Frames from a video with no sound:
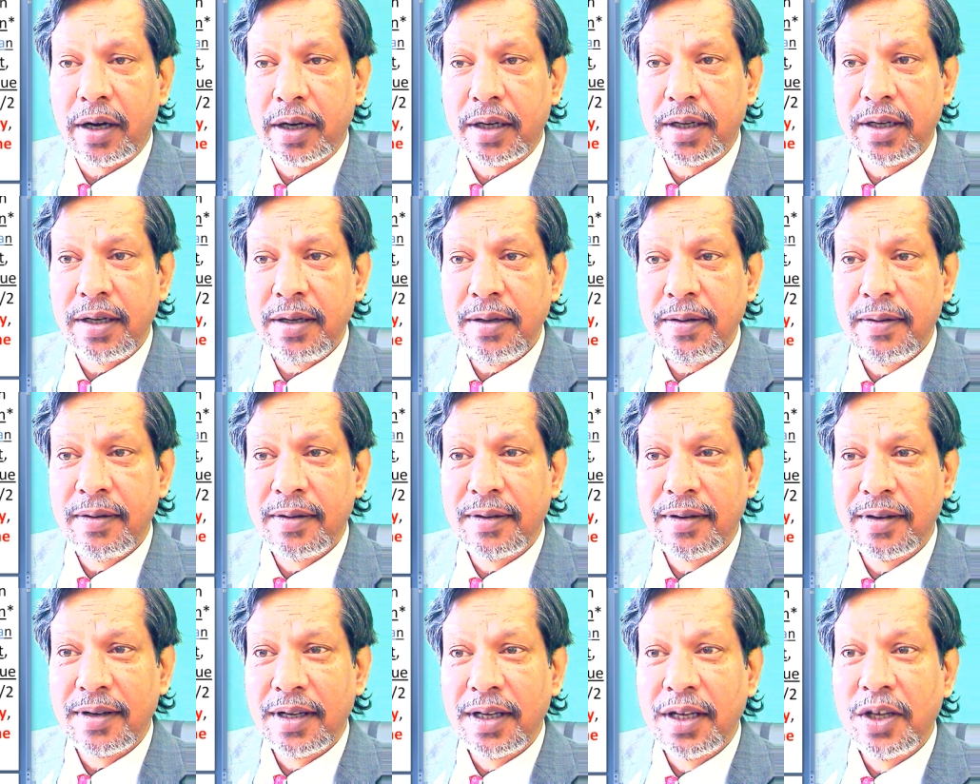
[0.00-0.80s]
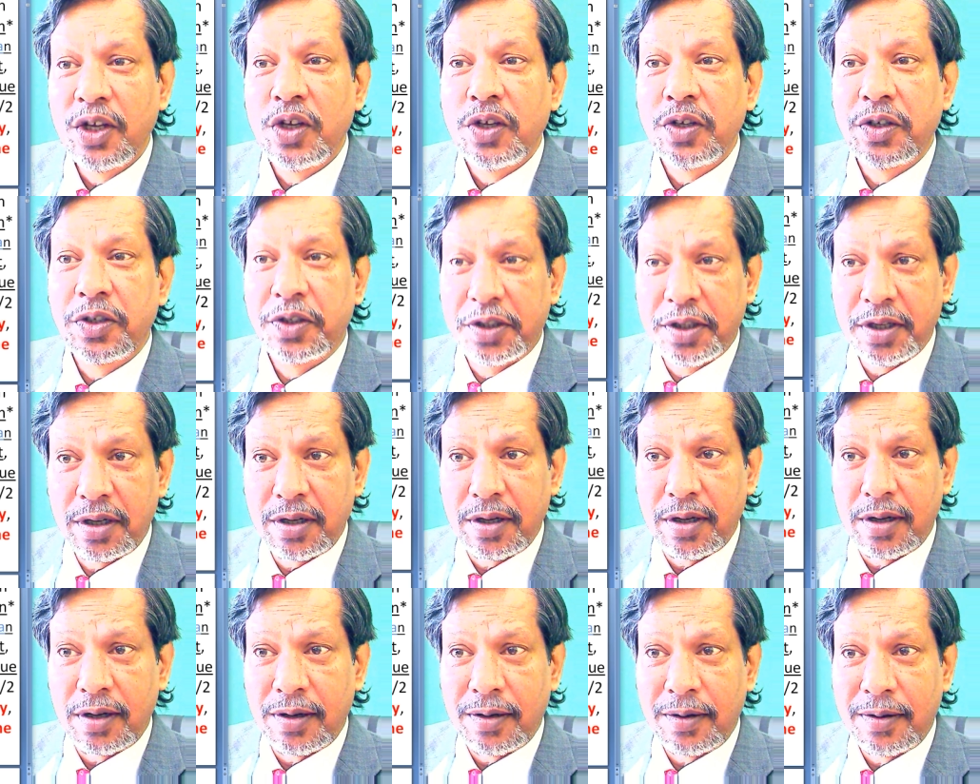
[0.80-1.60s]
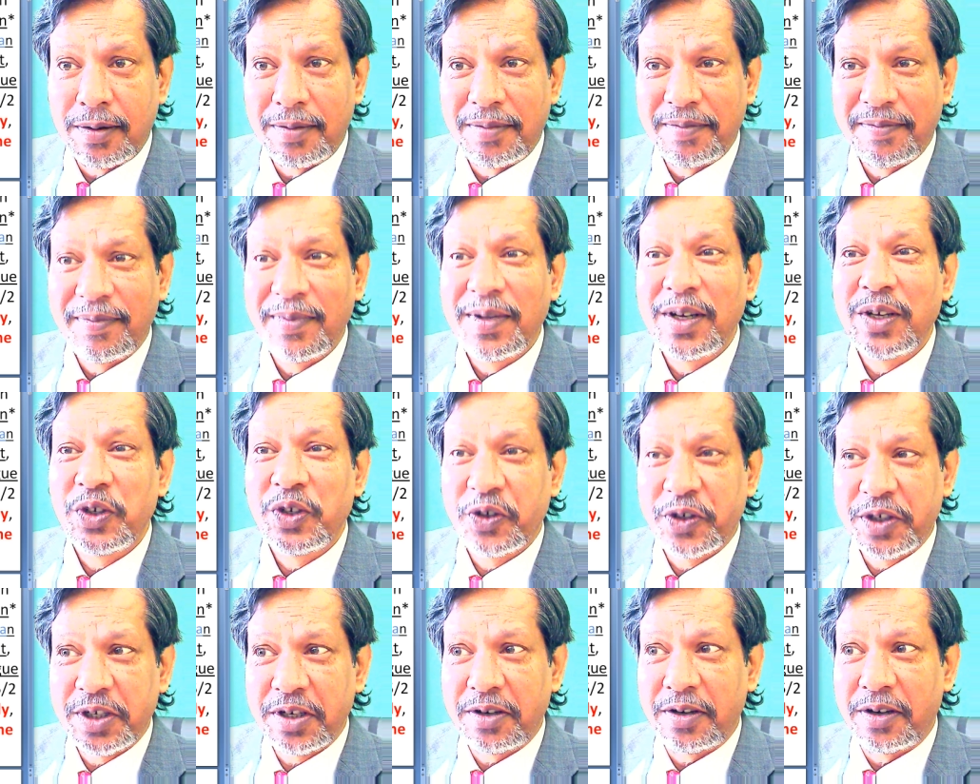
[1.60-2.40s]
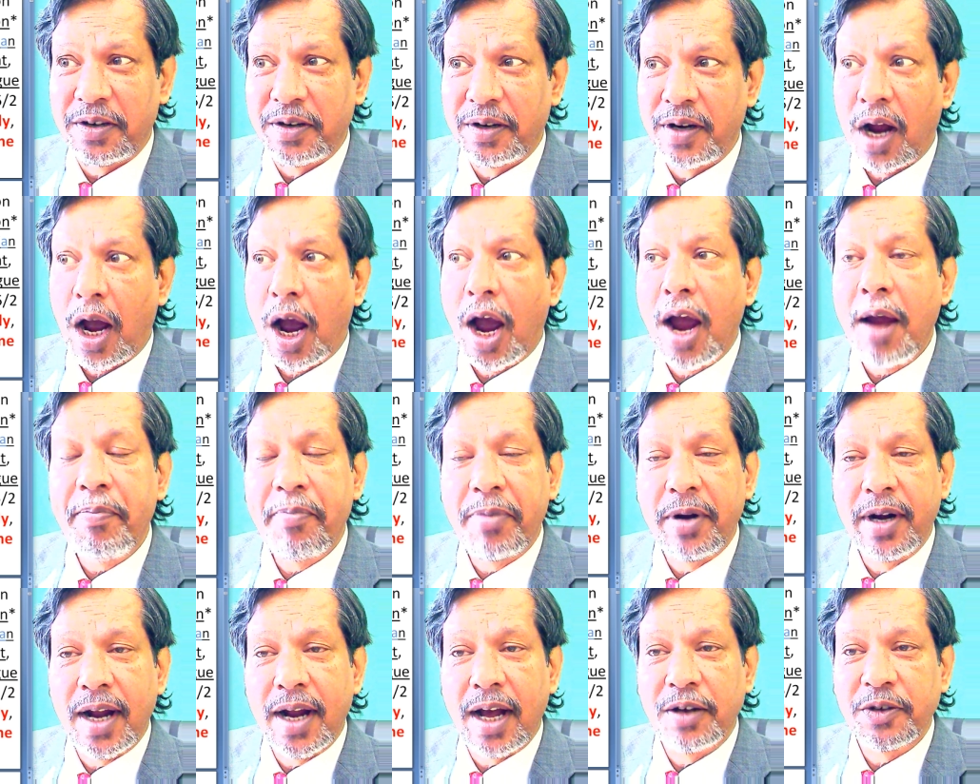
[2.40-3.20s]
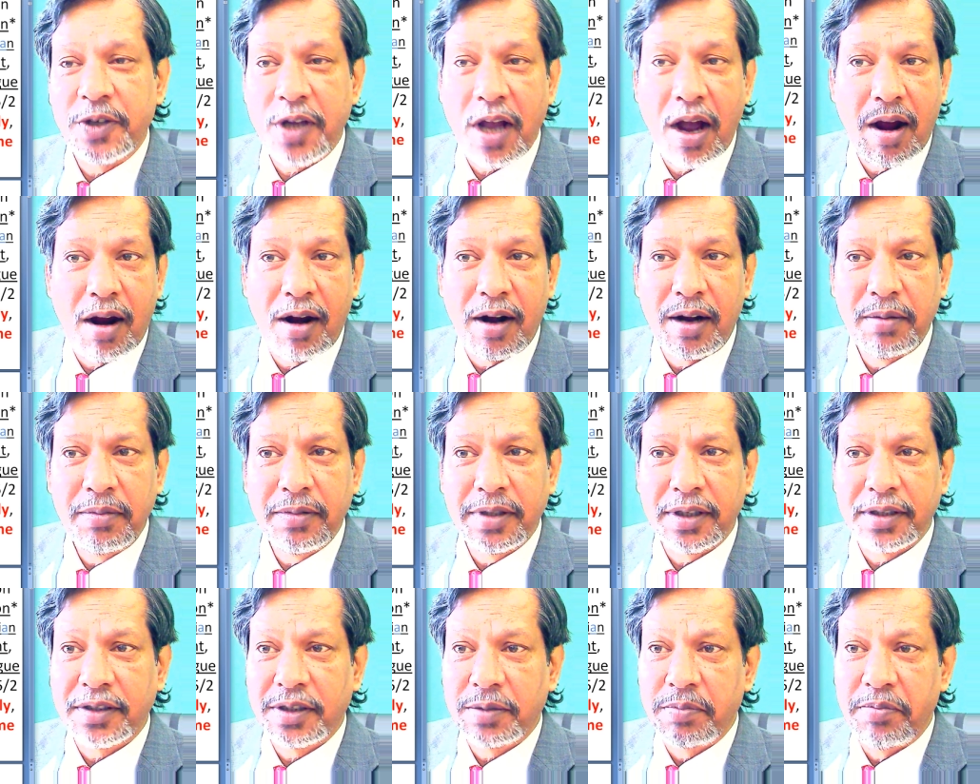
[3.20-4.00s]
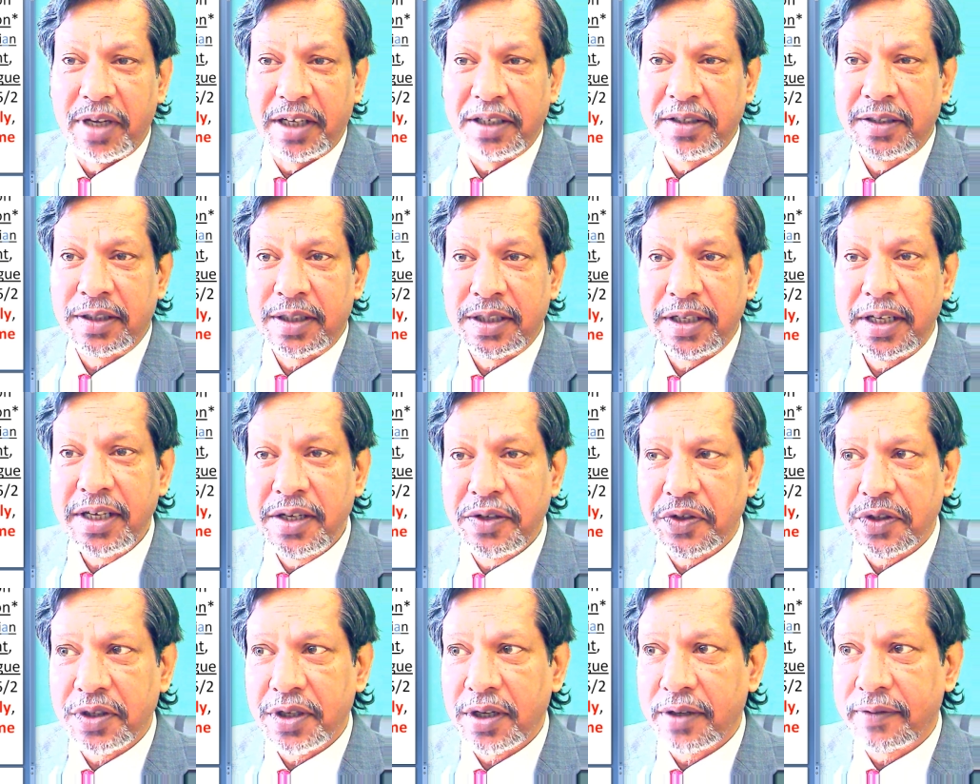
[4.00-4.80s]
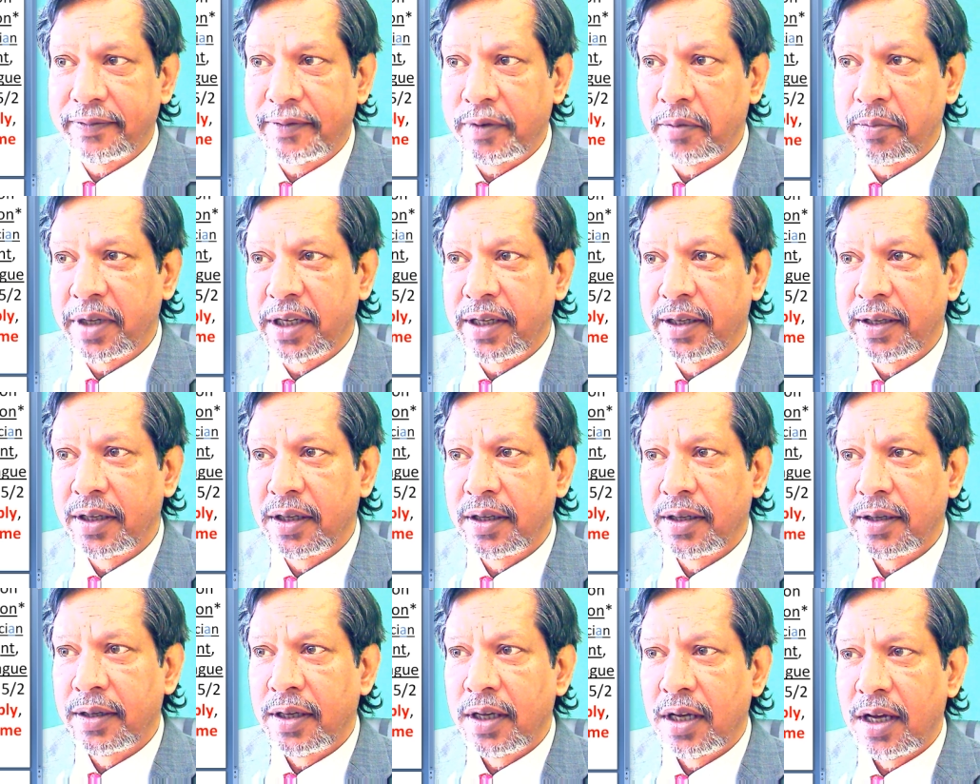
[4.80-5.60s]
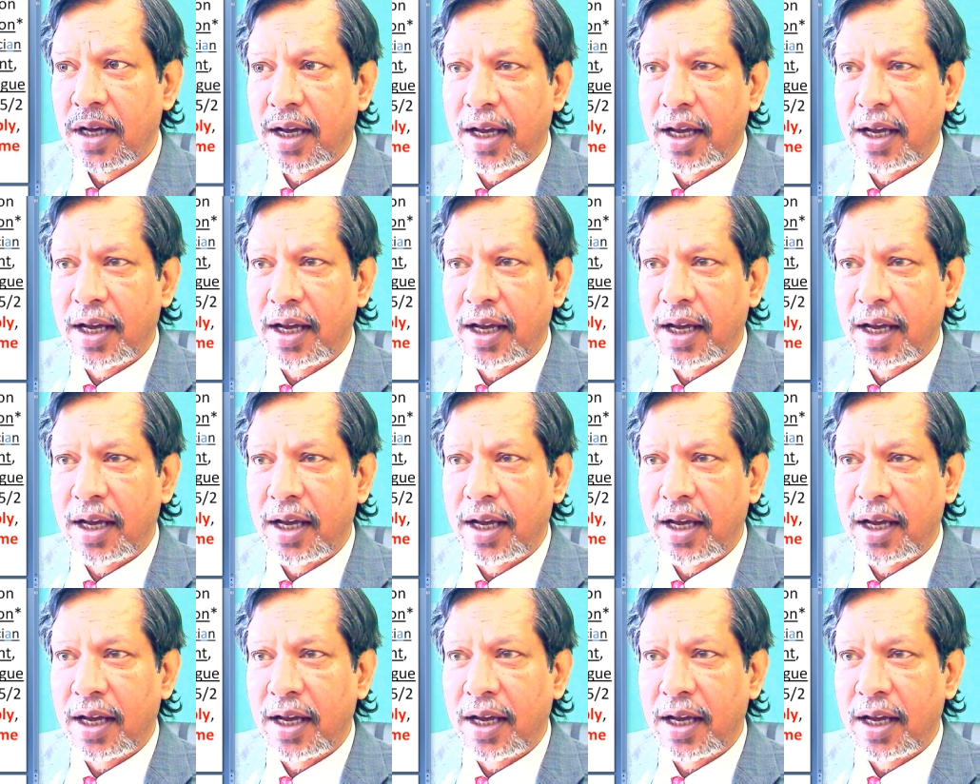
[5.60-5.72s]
In American, sir. Sir. I pronounce R because it makes it easier for me.